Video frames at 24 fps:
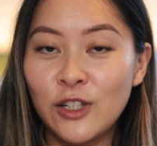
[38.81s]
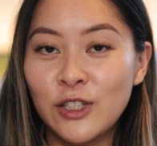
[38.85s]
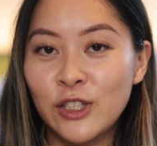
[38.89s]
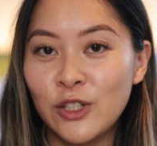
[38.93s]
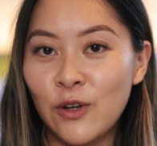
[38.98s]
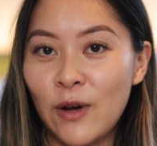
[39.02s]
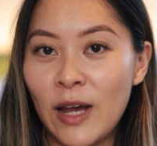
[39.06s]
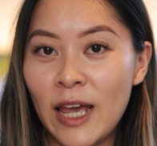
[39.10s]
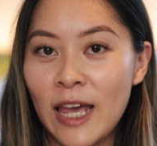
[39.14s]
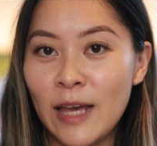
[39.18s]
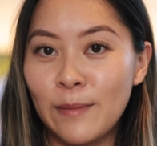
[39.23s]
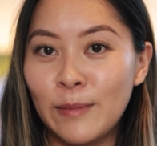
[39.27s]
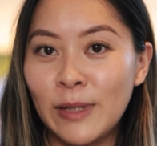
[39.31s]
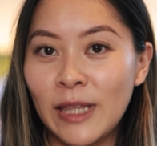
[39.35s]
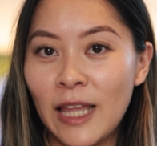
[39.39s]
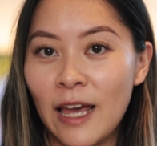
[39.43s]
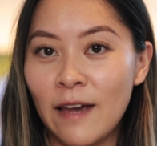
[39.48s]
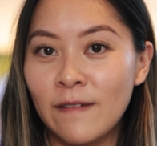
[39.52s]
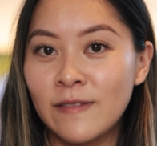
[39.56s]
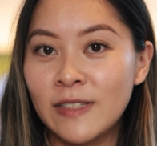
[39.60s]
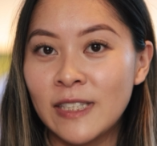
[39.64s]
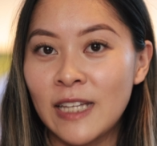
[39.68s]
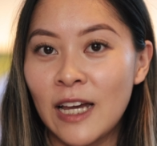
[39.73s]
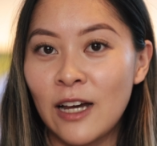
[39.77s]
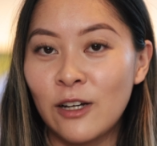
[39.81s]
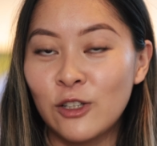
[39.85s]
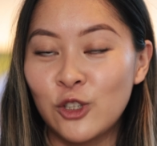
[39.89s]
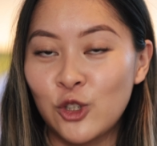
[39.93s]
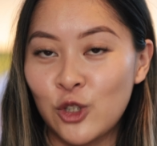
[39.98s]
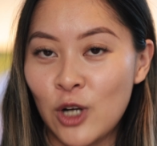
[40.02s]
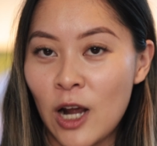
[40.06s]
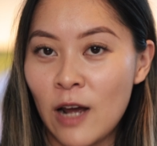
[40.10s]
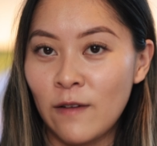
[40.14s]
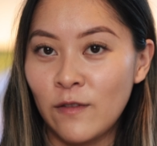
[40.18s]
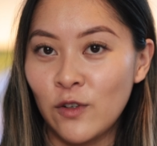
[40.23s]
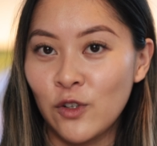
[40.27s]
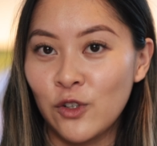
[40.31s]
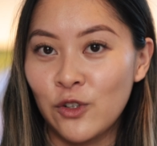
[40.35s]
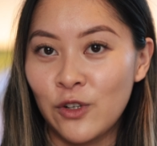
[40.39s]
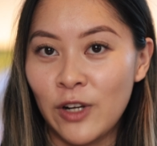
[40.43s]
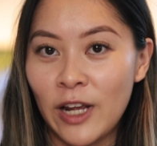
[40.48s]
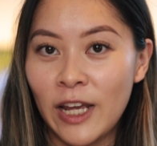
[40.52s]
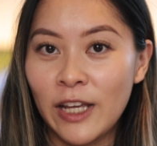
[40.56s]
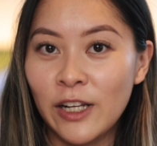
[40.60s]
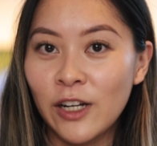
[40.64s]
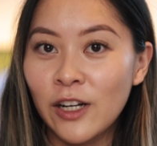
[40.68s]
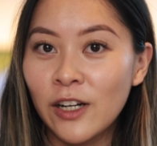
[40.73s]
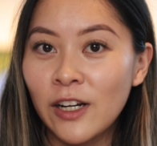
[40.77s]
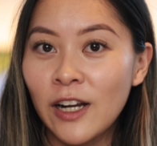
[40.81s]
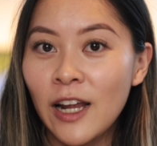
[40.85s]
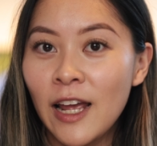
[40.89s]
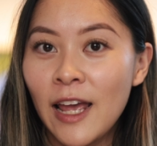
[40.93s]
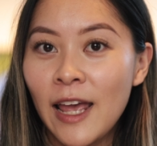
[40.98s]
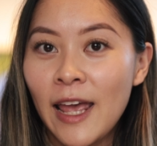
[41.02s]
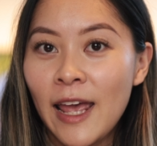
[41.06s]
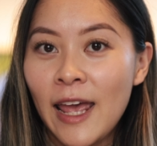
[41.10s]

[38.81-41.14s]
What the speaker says: So I am a lifestyle travel creator